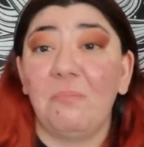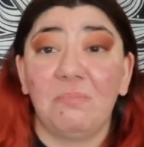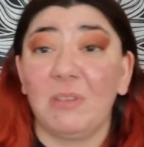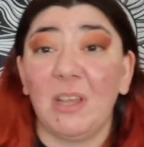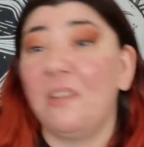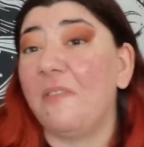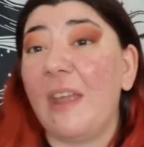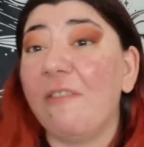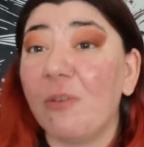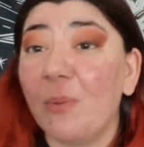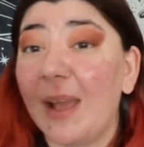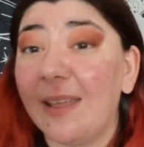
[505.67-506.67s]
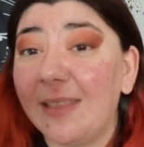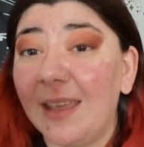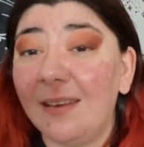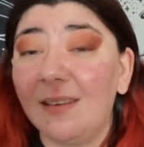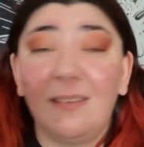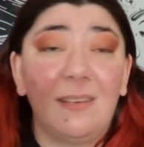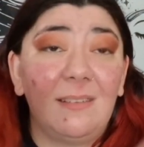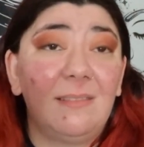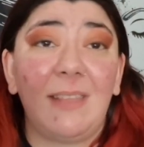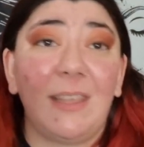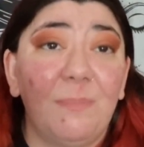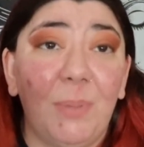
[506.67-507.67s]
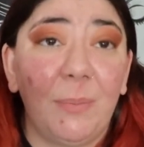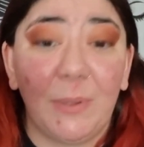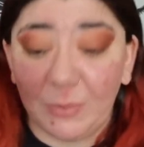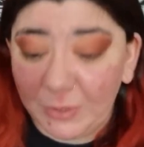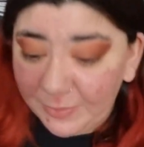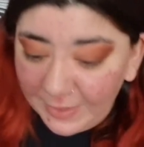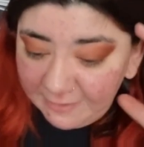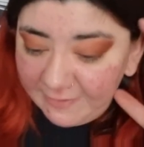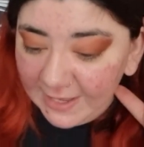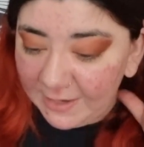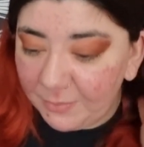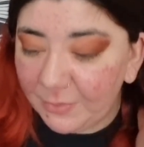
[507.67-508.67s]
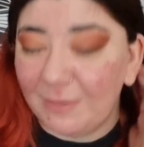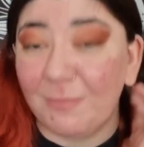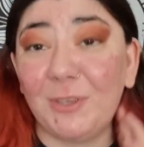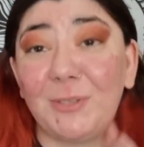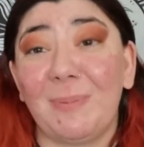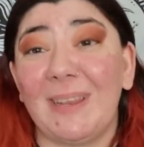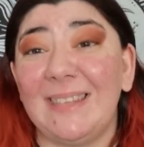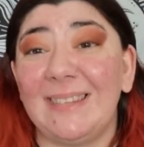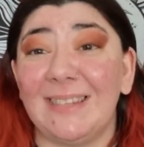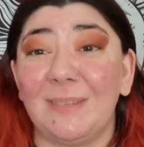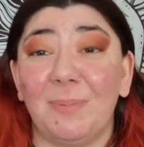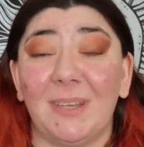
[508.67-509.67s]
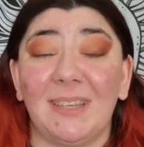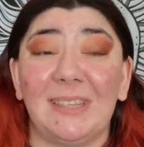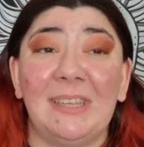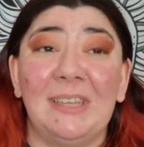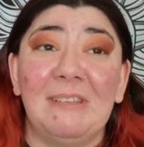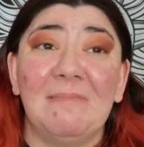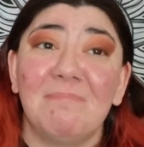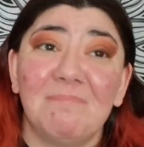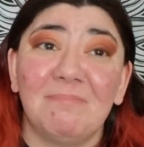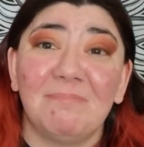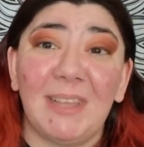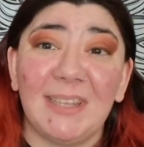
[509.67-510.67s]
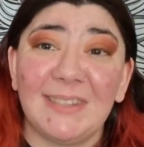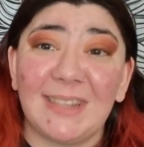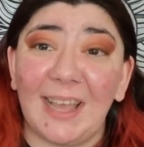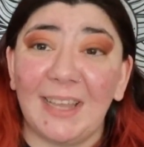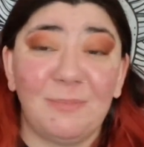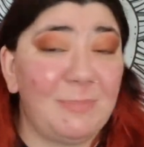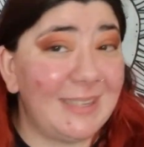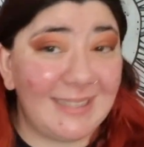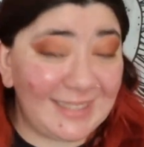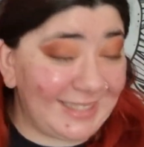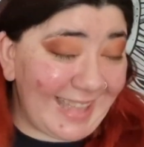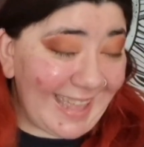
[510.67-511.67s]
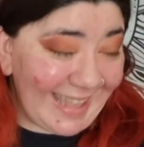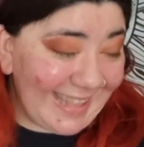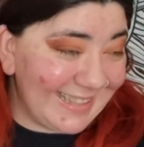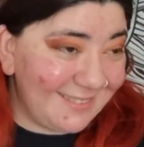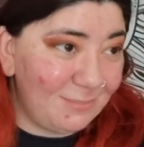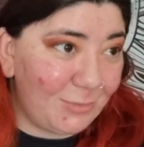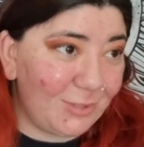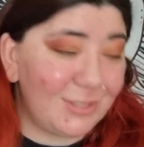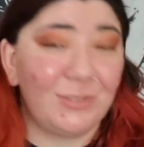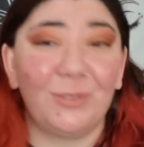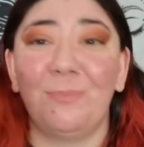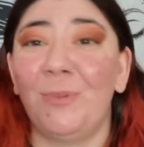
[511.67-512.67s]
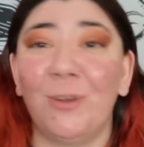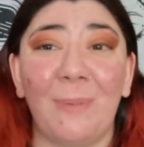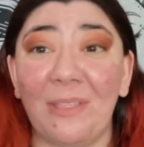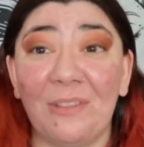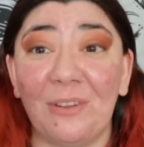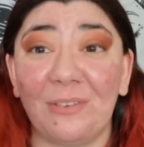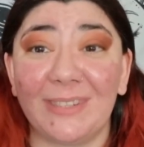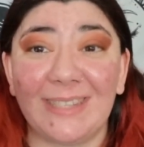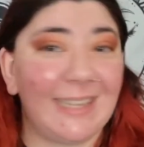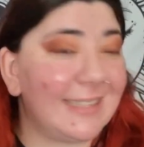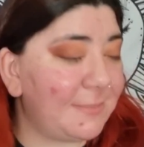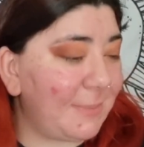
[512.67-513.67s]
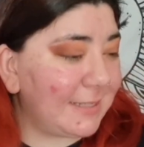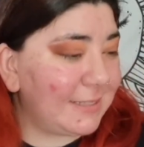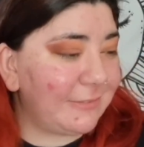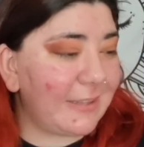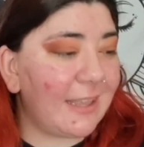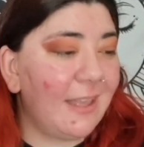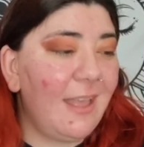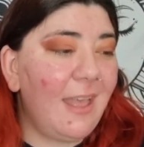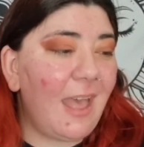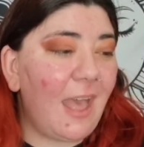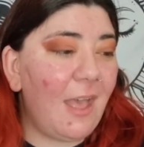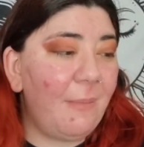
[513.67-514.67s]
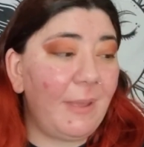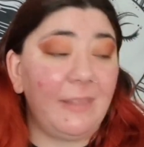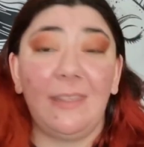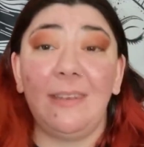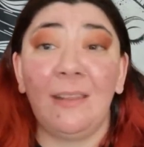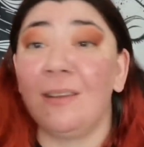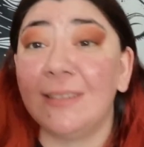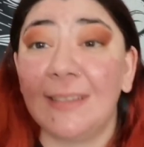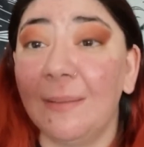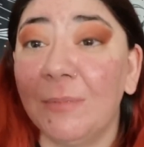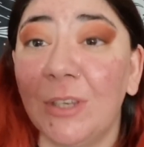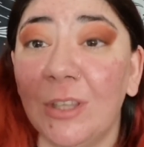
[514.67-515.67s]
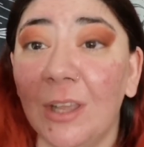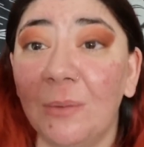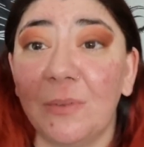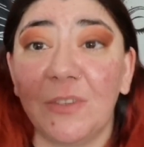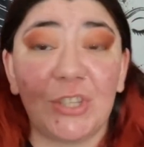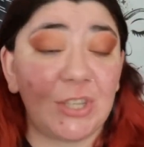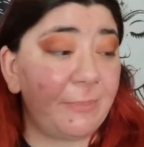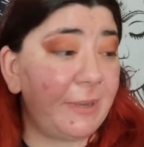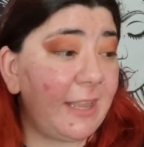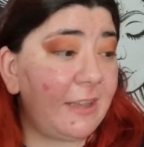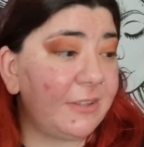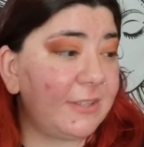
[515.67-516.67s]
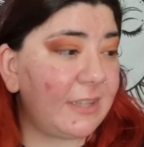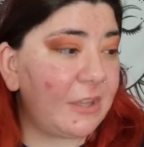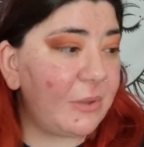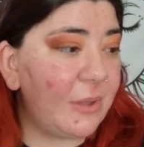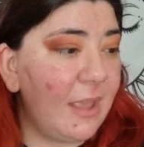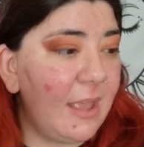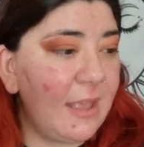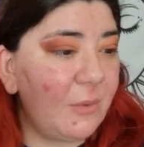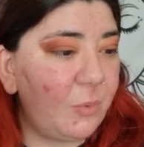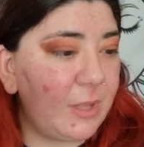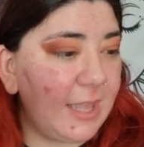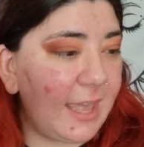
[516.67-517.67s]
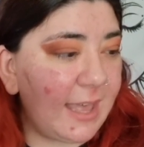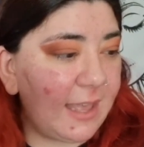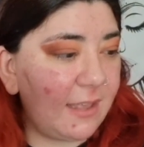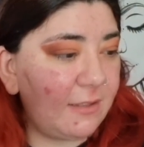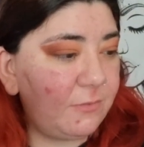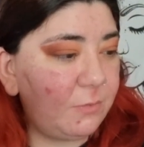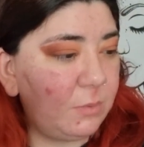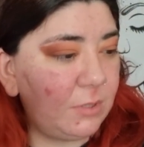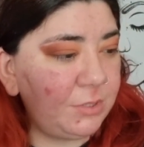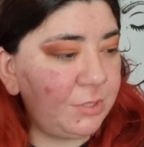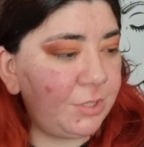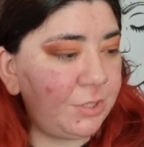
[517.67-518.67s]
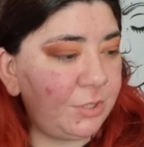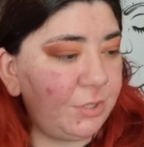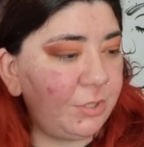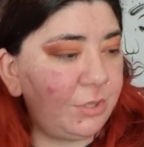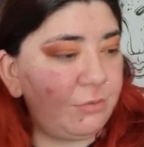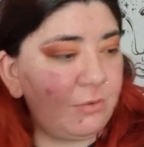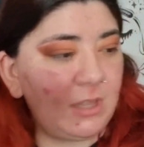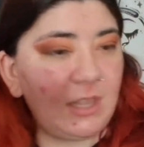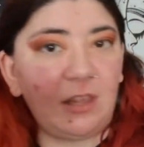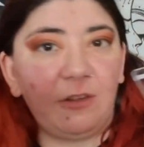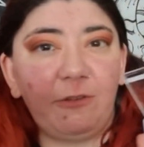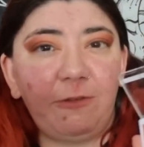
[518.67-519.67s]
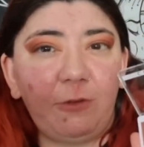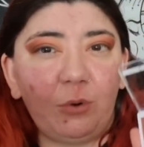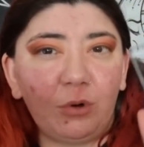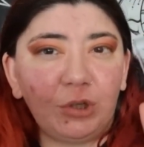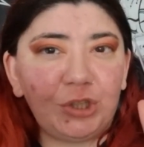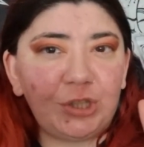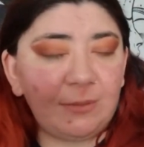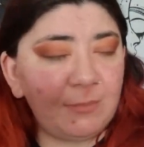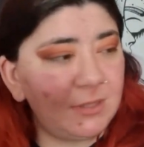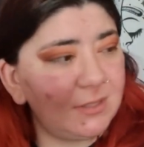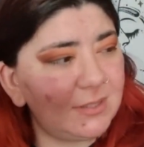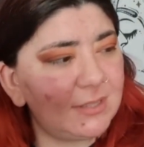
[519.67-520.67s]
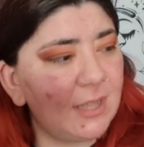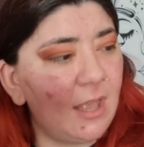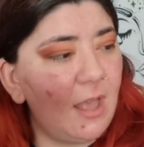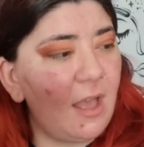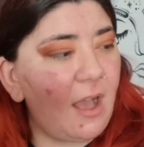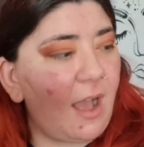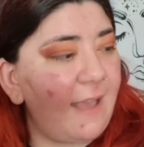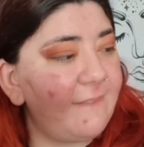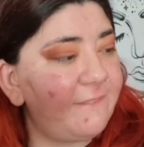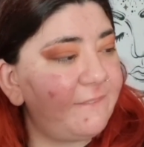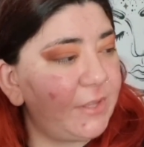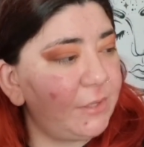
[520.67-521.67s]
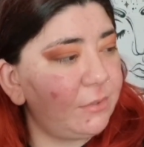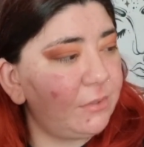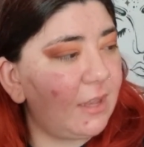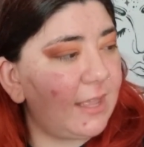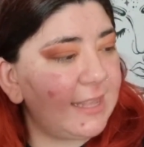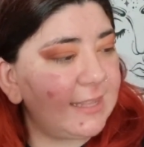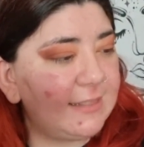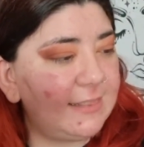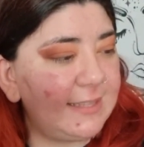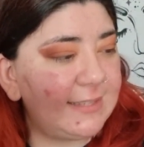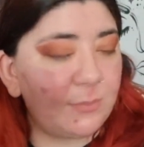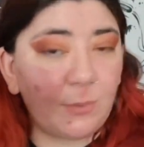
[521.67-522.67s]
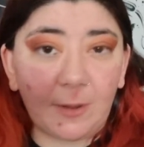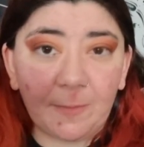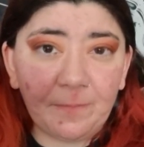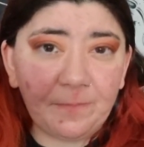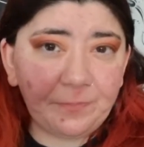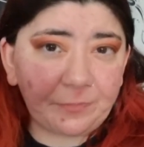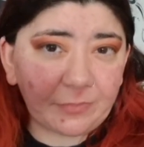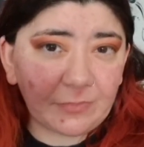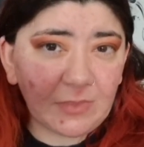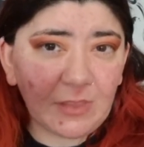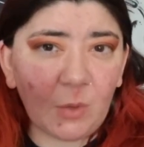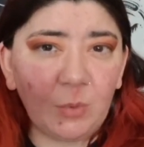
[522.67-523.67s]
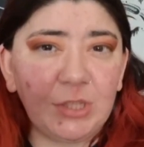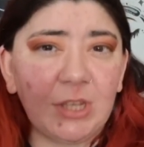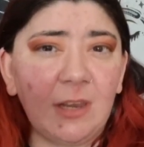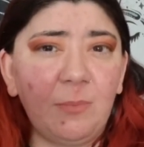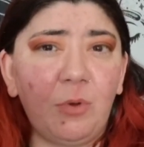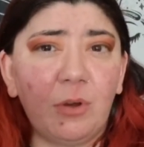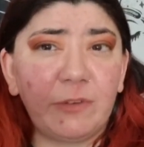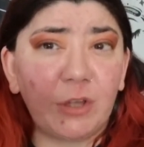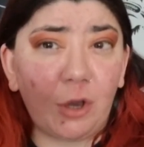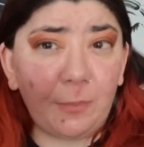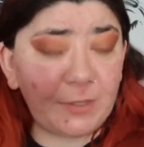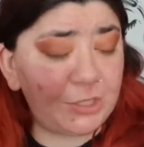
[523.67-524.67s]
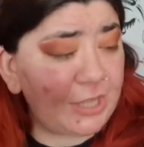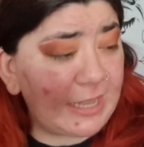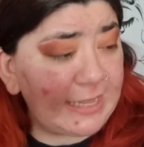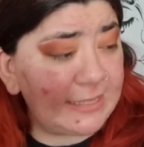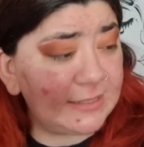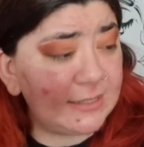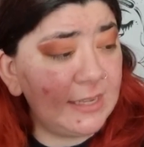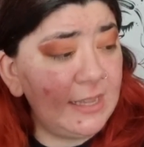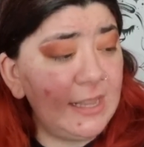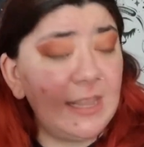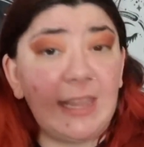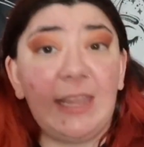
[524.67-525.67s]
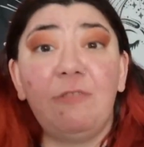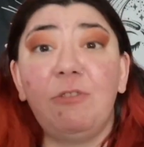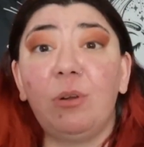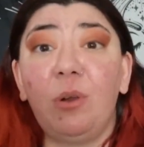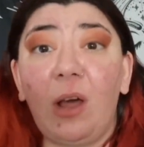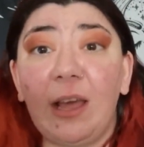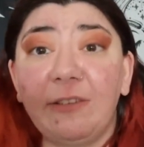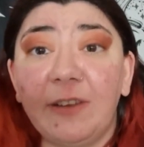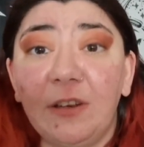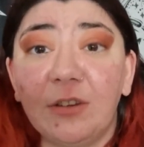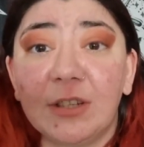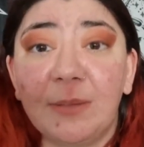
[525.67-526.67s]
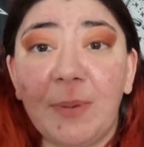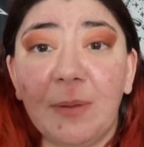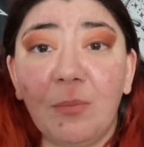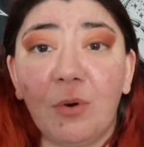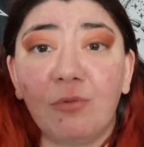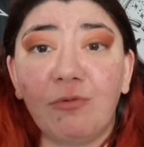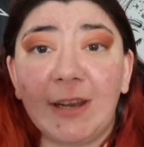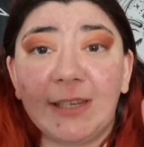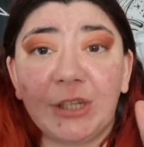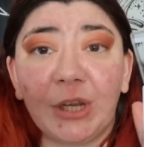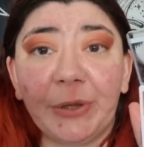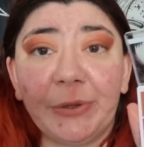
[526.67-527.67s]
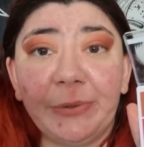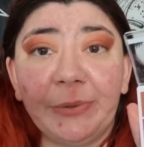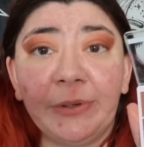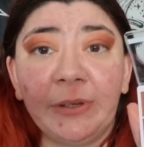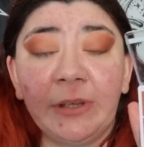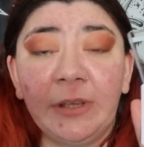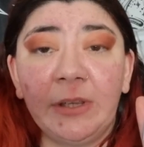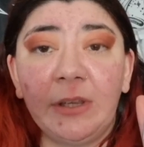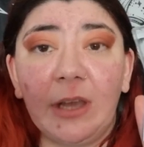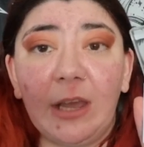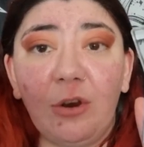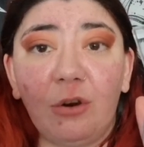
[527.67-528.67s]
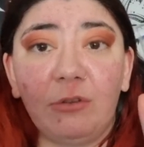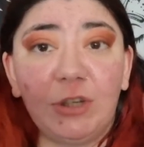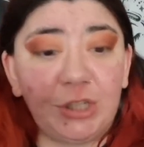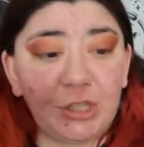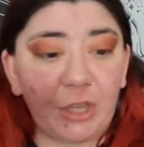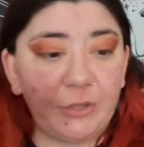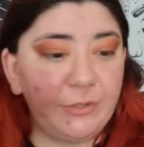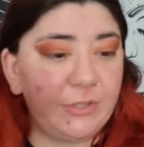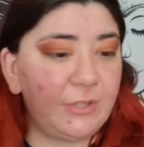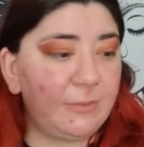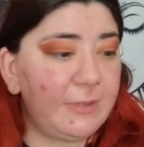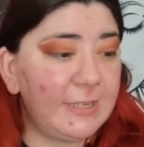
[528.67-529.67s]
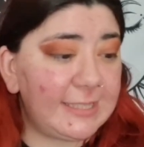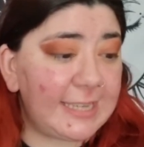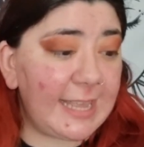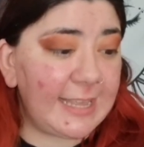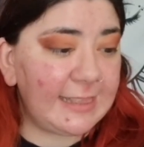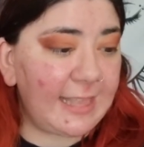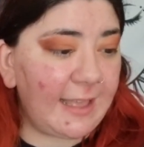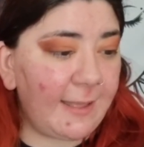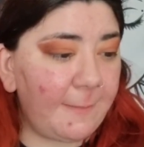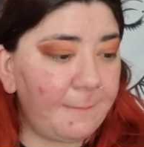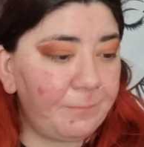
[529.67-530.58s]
kind of everywhere, then they probably would be available in most places, but that's sad, but it's okay. And more, it's all more about the novelty aspect of it. And then lastly, I'm gonna go with a shimmer now. So we have 1, 2, 3, 4 shimmers. I feel like this one, which is kind of more of a copper shade in real life, it looks a bit more red tone and orange tone. So I'm gonna take that